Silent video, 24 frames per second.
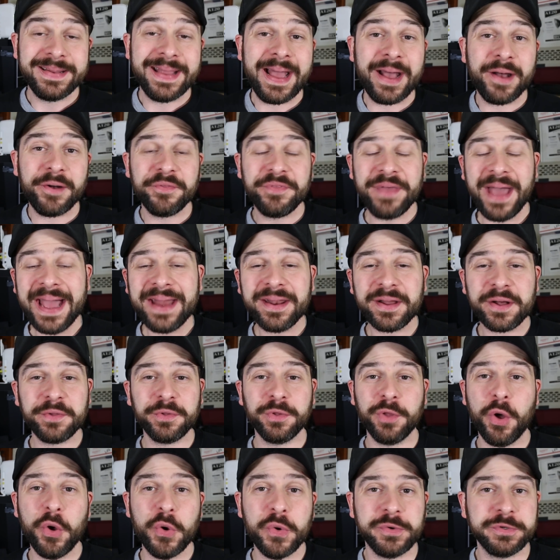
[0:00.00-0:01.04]
Now, that
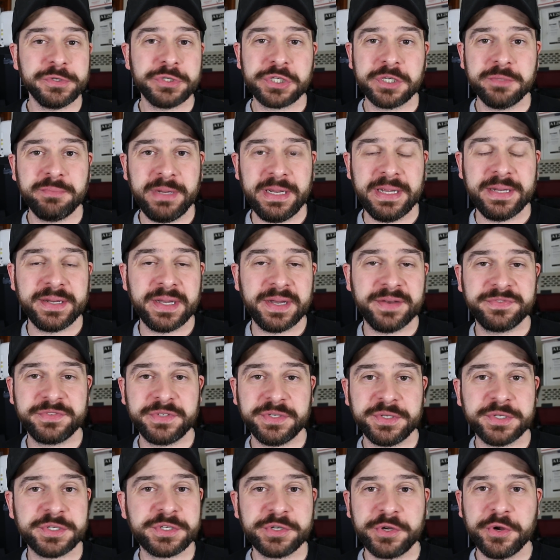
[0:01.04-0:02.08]
alone should be enough
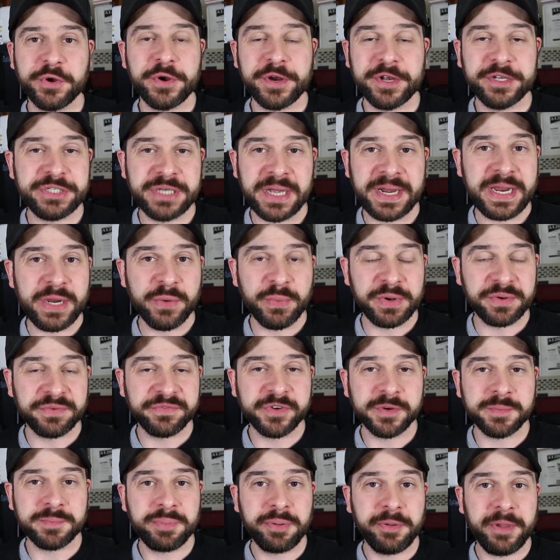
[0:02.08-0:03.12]
to discourage anyone
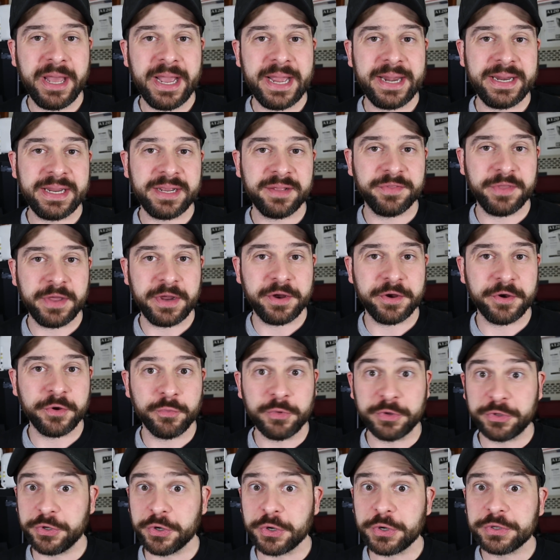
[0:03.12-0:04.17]
from planning their
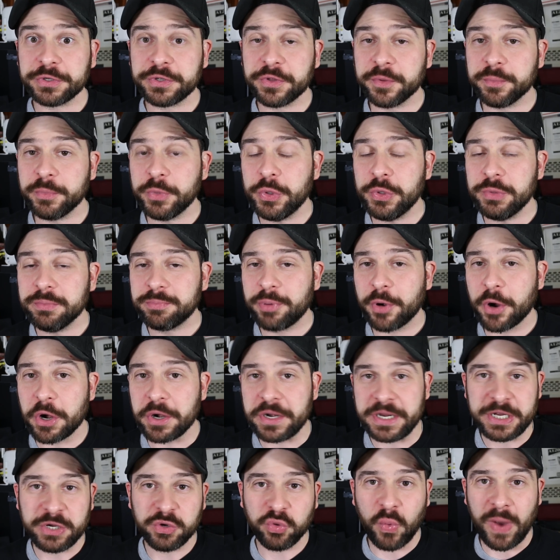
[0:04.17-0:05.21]
return to the moon
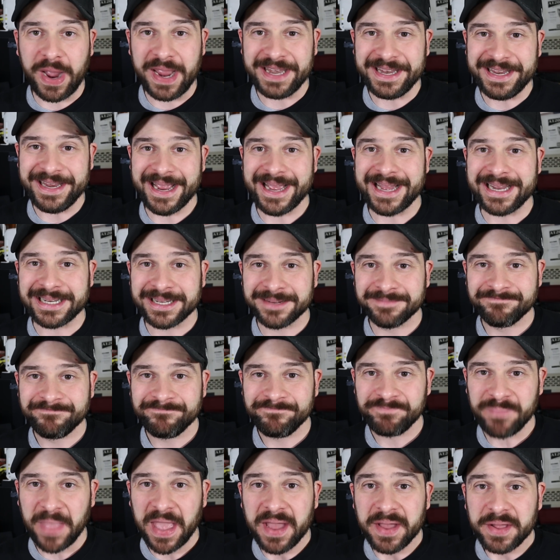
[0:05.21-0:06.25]
party quite yet.
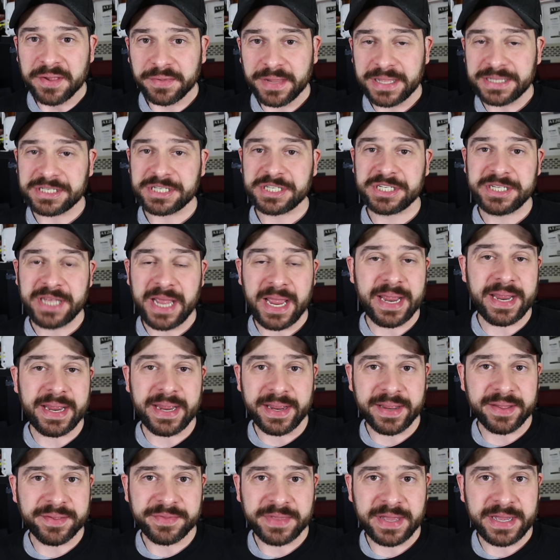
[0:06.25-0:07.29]
Let's
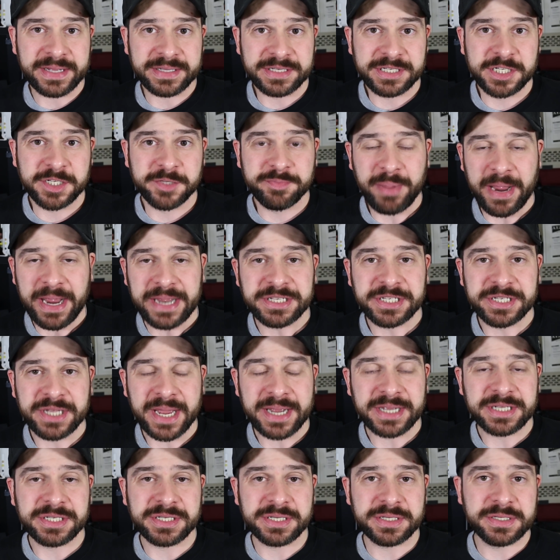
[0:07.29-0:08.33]
say that
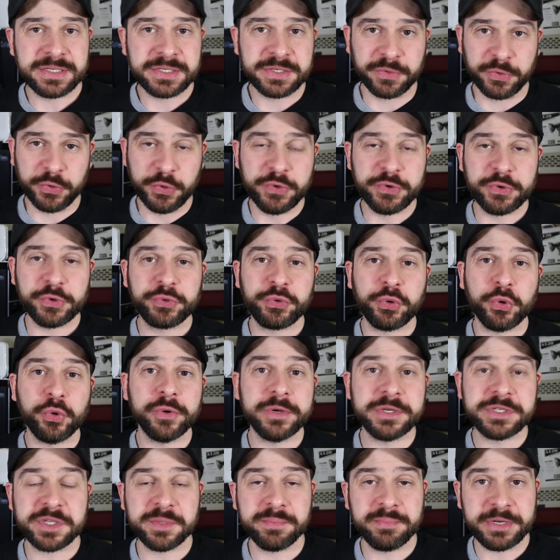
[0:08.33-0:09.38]
SpaceX's lunar
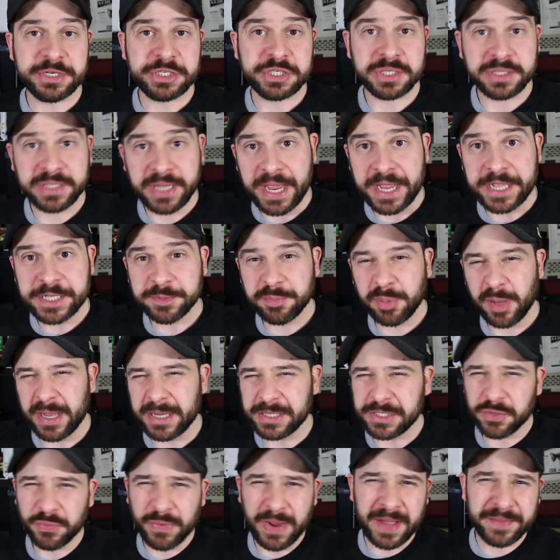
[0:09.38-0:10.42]
tourism mission takes
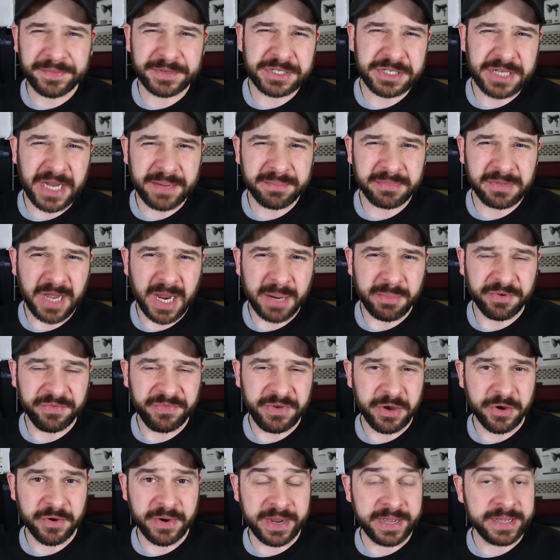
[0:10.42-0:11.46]
place around the same time of
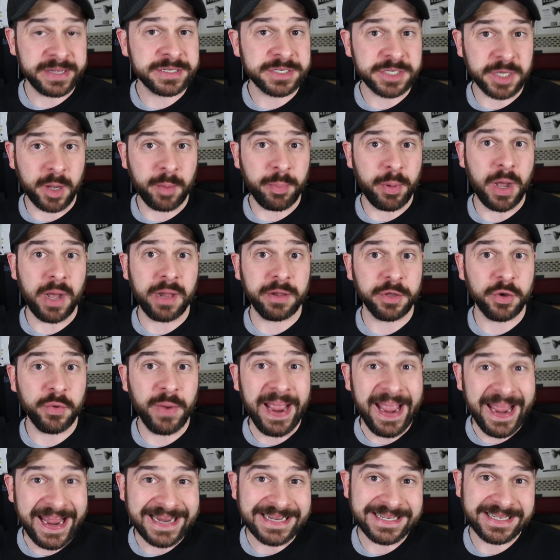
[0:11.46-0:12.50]
year as Apollo
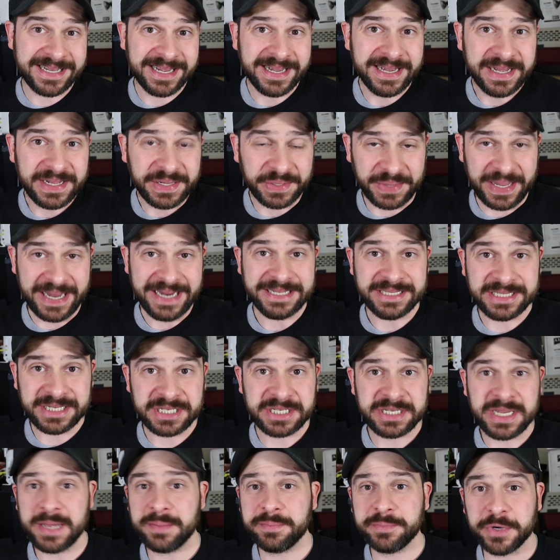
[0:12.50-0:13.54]
eight, late
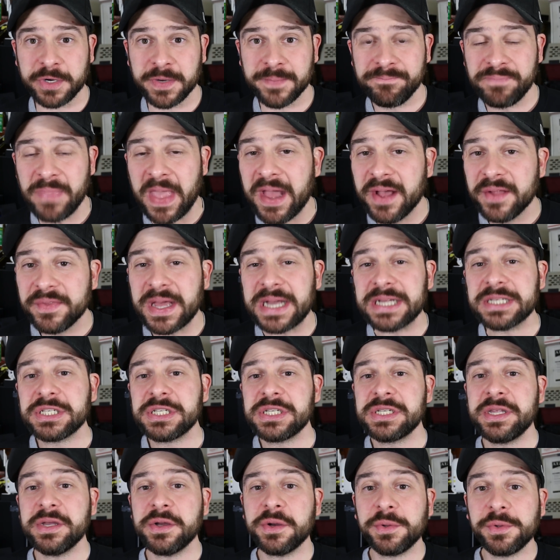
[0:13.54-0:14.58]
December. That's
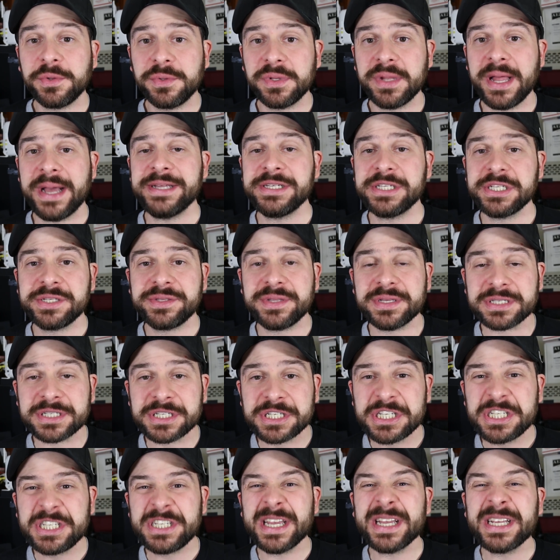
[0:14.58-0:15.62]
still less than
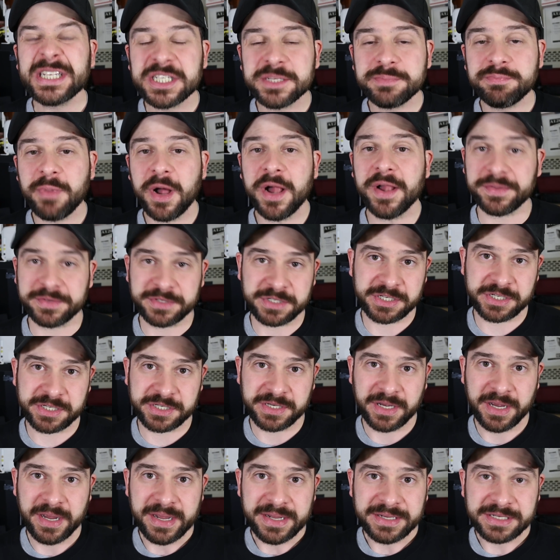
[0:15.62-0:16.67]
six
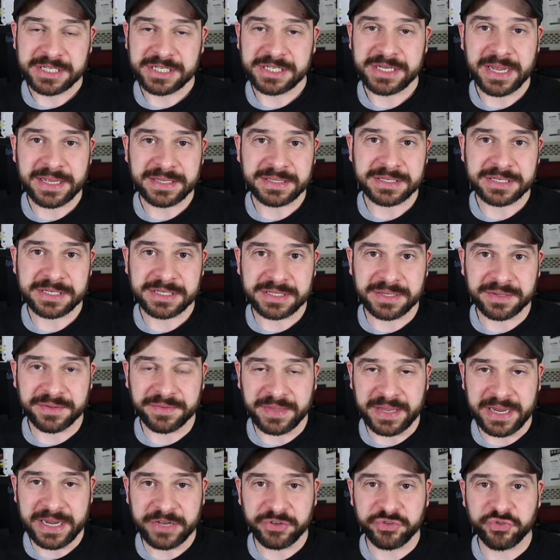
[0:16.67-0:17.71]
months since
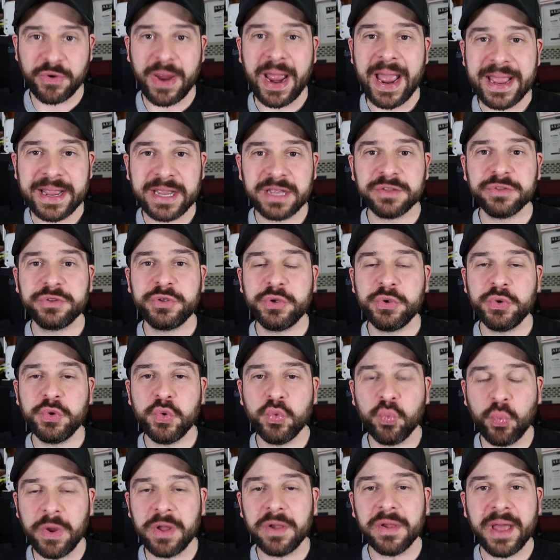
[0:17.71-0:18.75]
the Dragon two
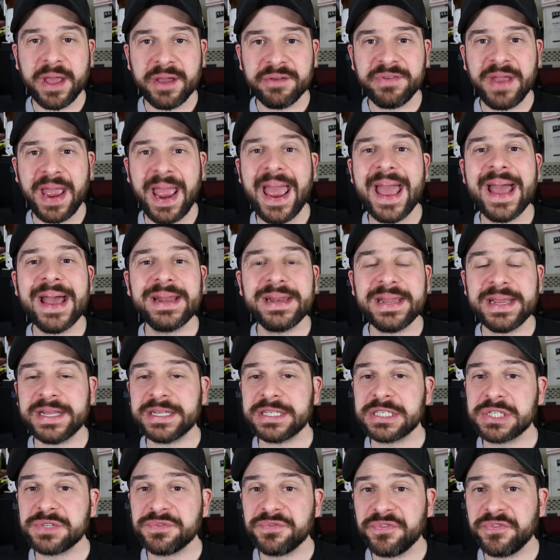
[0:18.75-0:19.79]
will have had
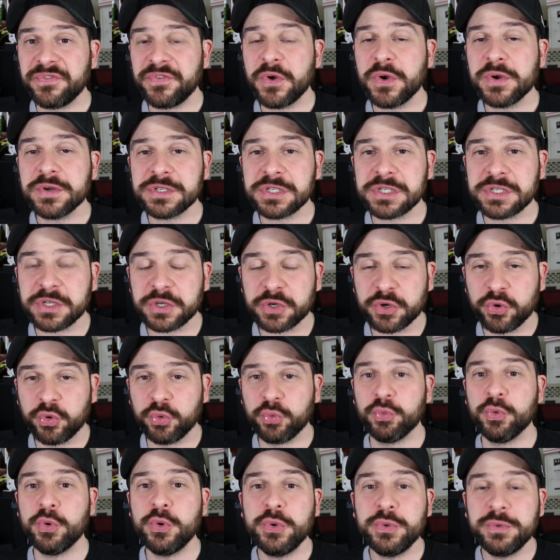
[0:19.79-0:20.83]
its first
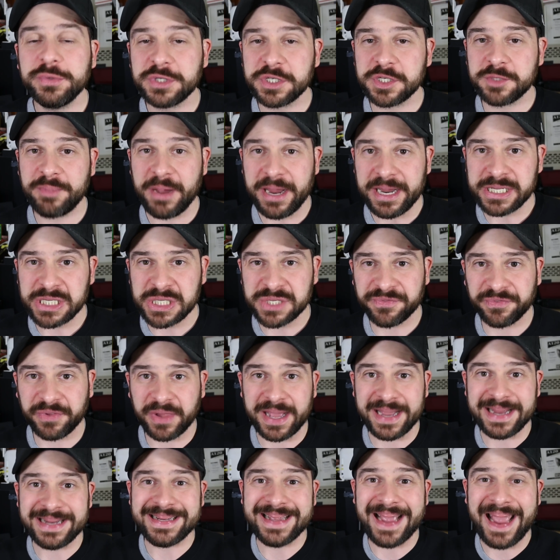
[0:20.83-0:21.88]
crewed
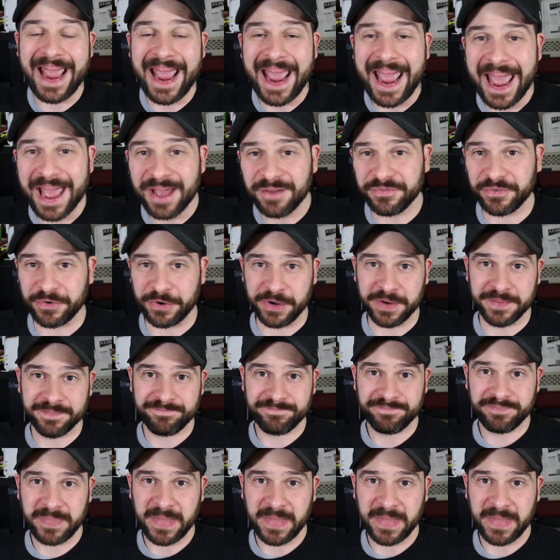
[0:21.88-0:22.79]
spaceflight ever.